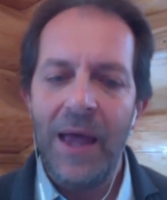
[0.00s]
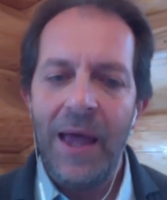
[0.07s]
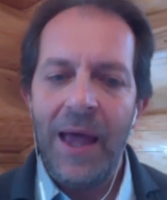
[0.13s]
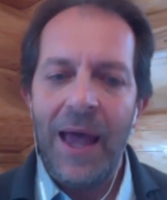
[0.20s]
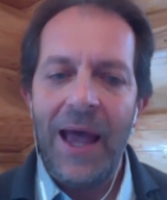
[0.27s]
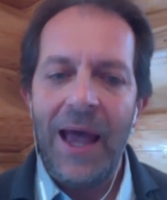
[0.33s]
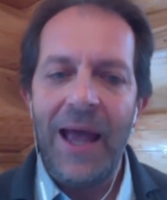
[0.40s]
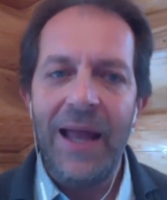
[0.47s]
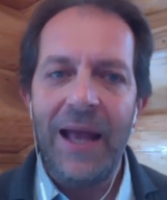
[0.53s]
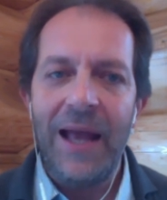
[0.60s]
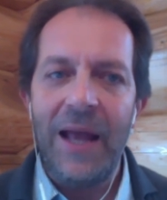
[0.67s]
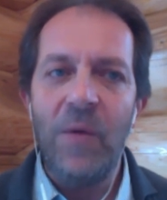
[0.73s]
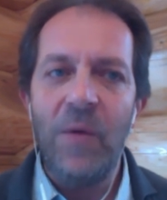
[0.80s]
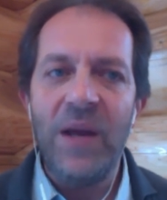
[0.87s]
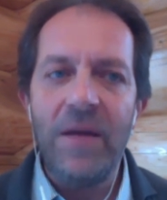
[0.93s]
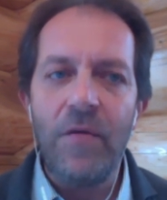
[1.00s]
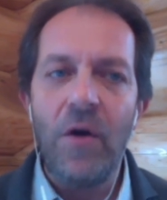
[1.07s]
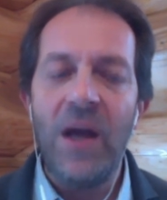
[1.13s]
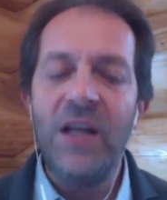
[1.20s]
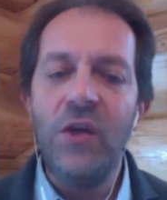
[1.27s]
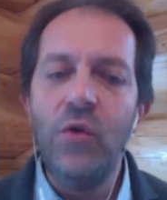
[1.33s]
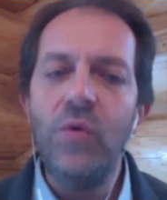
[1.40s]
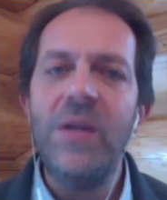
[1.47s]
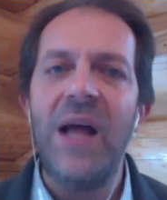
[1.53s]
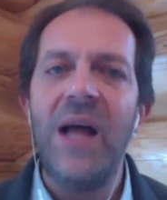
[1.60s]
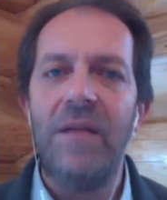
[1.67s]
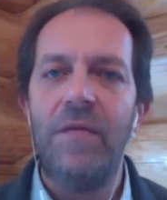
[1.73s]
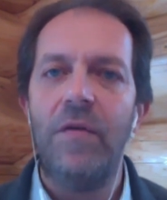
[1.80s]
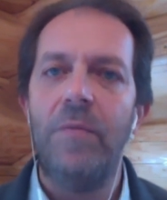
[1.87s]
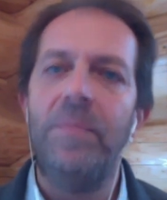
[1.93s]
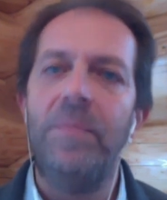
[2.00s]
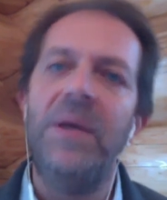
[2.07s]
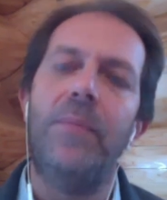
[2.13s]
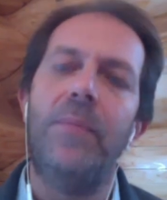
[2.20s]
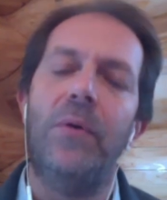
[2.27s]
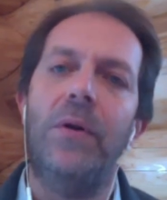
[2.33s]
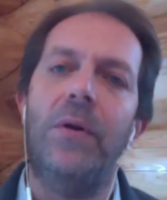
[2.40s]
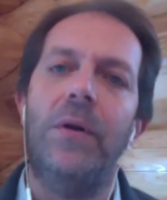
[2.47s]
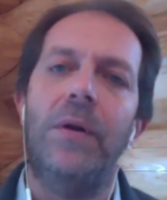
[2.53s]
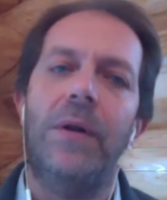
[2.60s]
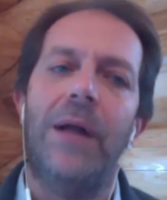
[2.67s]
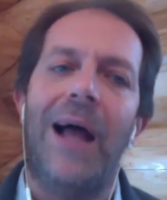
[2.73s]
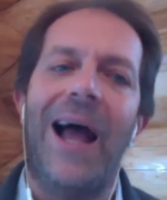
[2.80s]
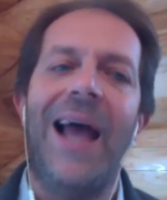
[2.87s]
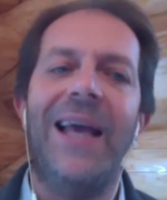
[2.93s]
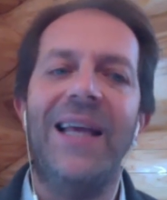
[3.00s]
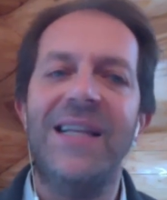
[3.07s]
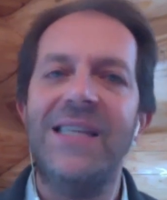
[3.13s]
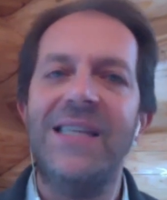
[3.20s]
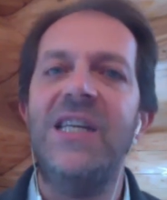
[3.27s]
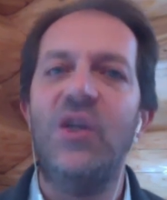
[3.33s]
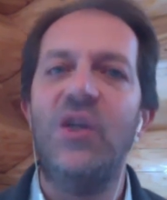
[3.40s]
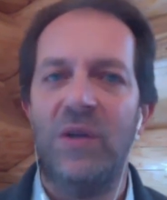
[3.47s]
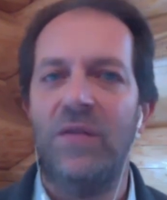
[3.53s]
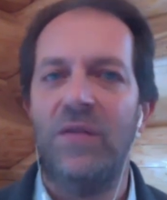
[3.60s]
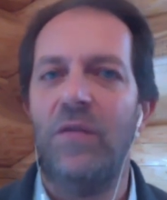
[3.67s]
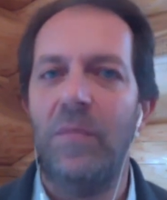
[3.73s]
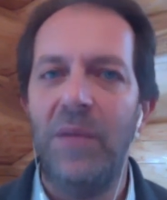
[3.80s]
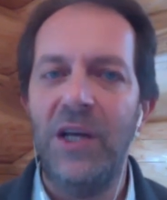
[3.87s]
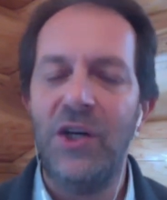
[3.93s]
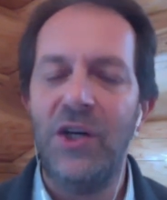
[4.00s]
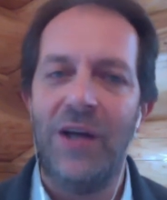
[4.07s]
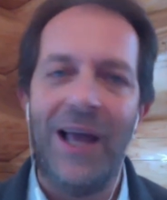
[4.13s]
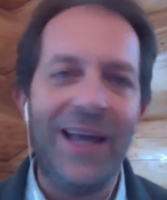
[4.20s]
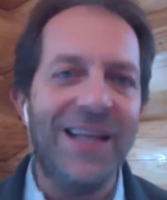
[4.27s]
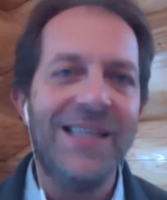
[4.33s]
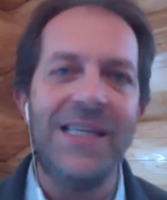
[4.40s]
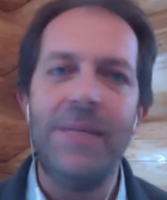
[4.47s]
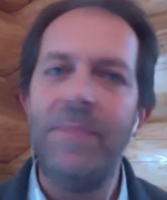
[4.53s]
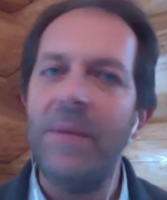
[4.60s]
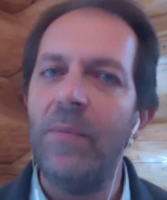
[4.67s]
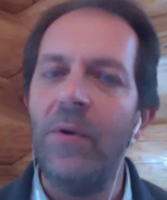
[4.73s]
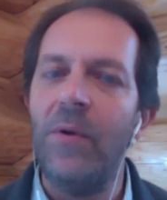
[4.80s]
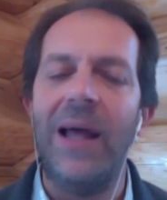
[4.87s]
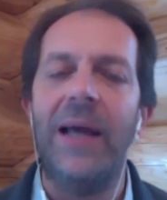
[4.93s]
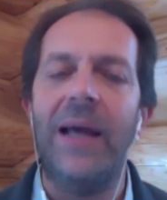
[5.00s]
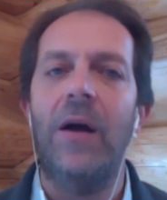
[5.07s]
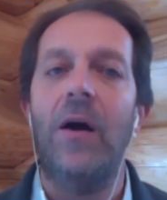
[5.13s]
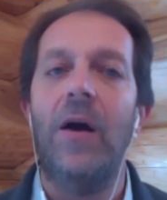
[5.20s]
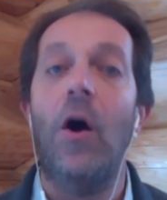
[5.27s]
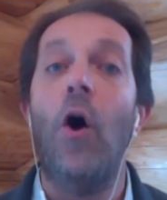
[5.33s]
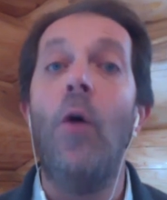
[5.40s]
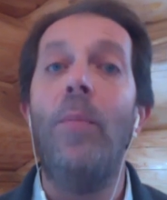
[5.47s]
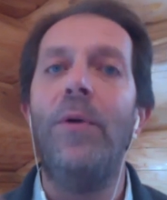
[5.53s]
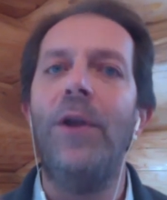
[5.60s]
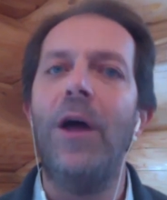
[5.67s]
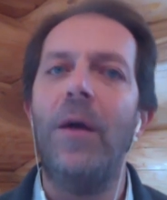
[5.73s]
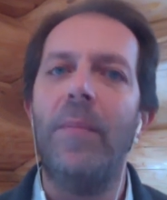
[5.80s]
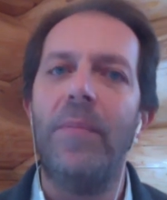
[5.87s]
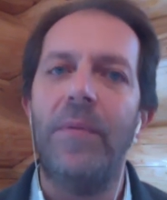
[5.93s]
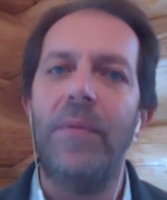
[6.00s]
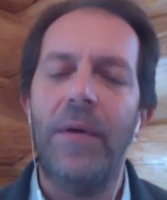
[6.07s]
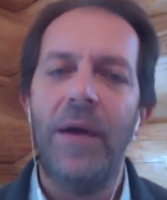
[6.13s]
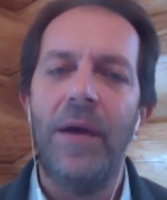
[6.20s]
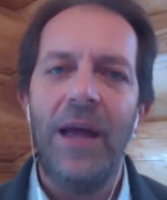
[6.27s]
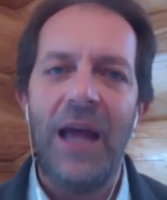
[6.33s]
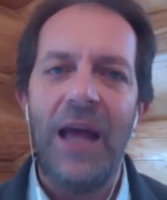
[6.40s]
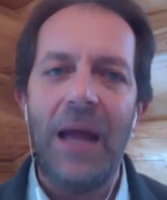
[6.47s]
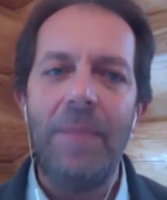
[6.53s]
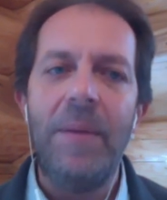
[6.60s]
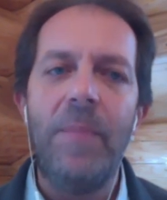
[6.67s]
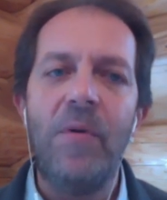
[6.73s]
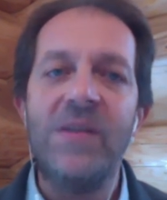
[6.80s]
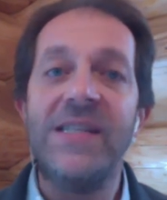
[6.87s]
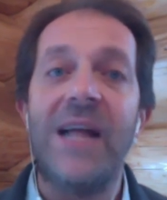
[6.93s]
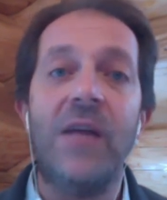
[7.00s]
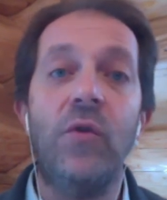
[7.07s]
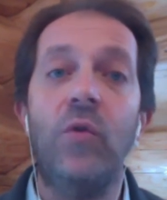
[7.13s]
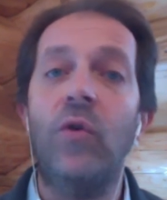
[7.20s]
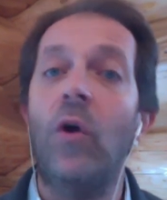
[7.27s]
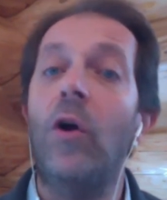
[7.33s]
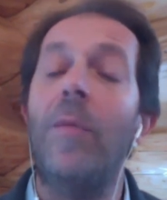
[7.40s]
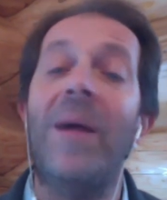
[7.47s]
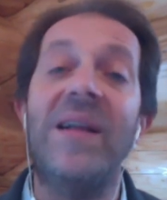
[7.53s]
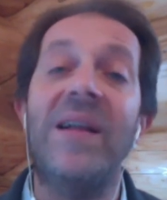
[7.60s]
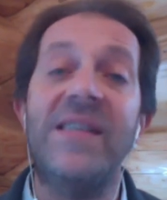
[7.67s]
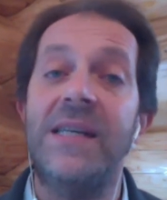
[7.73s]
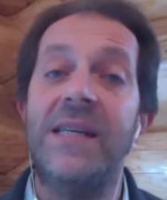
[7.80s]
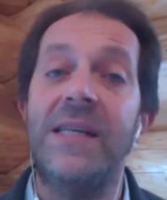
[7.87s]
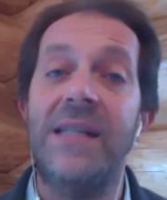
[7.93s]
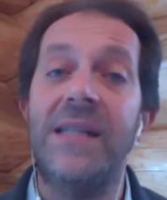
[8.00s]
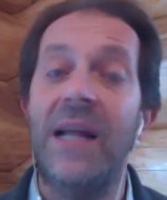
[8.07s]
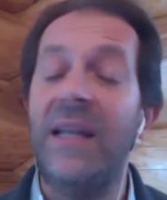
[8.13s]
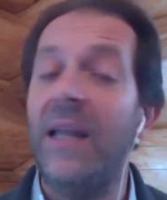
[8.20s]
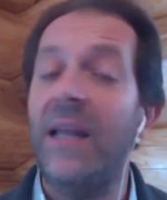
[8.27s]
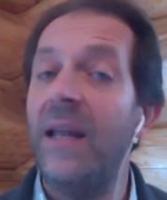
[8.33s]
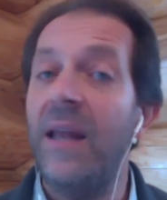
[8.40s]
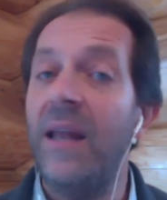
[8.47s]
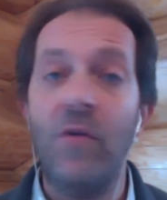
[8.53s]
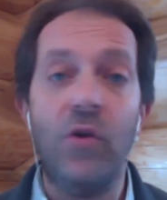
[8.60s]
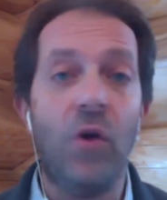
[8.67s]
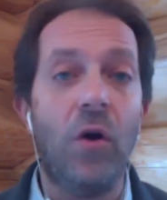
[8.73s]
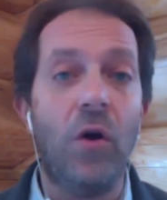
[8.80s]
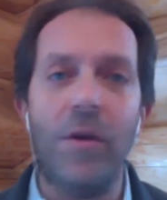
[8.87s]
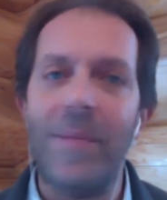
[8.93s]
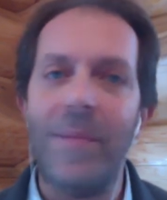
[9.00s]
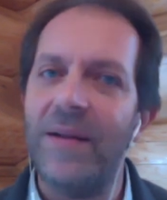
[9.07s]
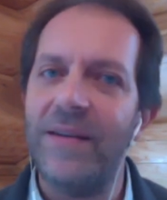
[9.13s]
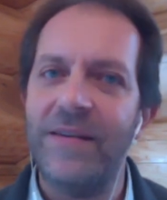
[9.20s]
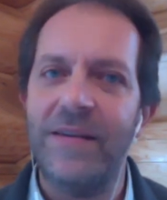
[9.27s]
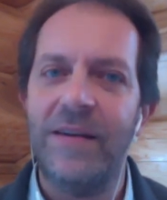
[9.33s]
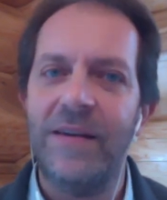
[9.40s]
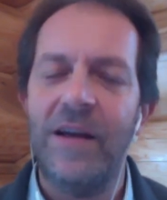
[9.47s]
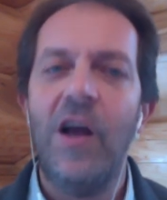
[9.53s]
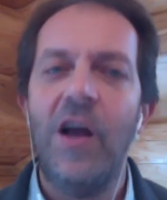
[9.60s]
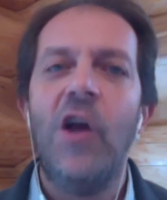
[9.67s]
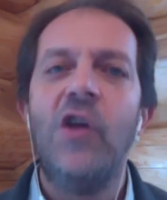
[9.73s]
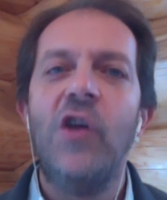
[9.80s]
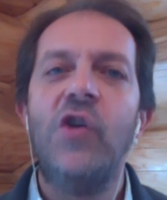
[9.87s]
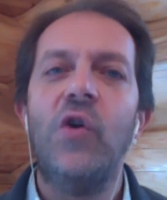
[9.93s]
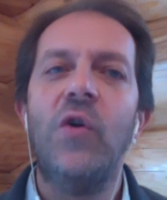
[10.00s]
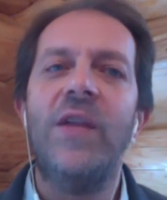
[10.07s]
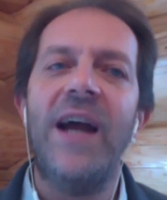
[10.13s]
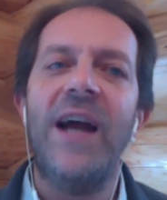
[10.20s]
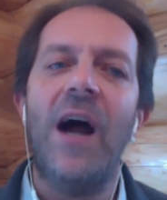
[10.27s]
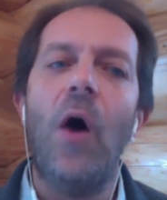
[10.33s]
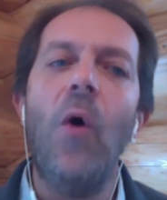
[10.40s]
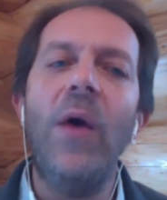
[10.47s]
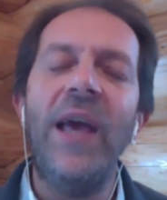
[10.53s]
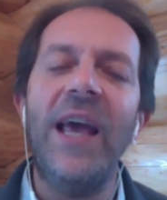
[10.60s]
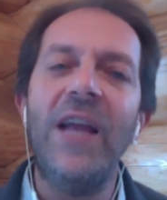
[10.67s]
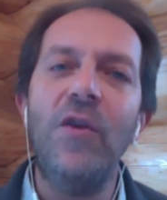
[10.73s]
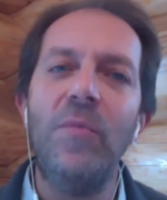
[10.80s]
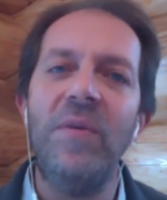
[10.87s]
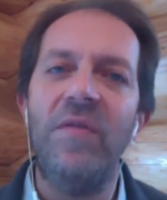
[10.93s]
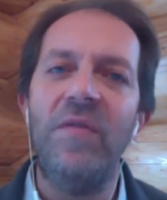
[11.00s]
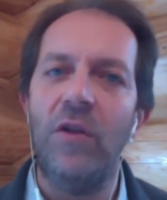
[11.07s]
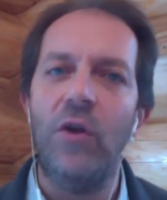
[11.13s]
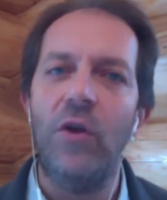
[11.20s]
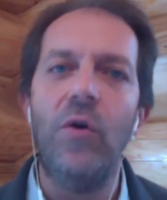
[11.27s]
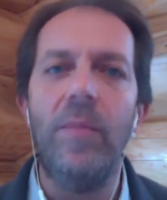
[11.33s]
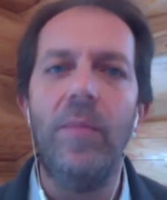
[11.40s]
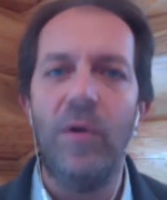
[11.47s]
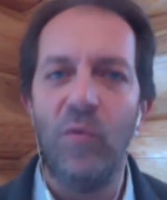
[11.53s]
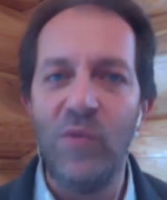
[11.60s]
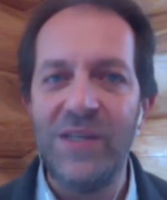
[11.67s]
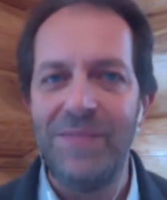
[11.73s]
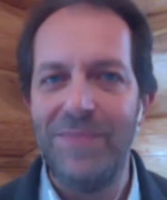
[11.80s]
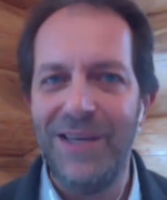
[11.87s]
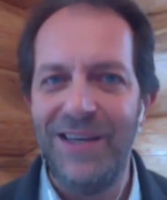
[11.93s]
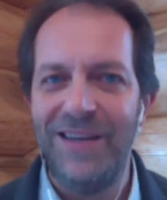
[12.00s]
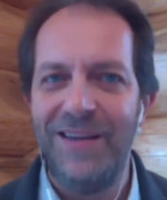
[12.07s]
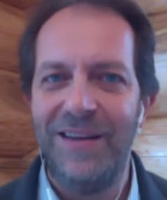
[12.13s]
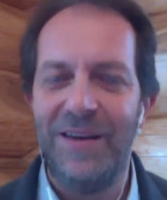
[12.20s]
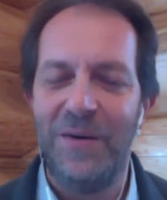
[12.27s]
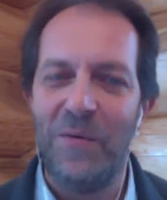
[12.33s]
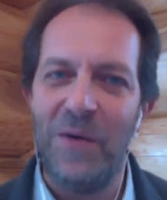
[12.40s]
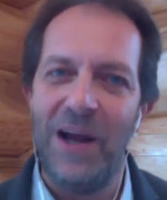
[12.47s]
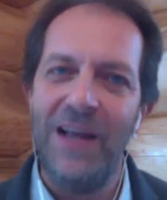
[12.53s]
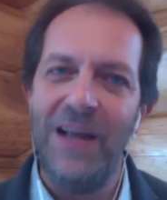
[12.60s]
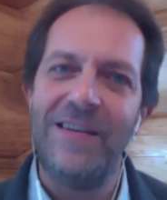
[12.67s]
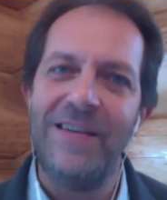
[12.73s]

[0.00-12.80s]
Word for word: and and whenever i do that for people i can see transformation i can see people like open up and people start to talk about things that they never talked about so they are okay to be vulnerable with me right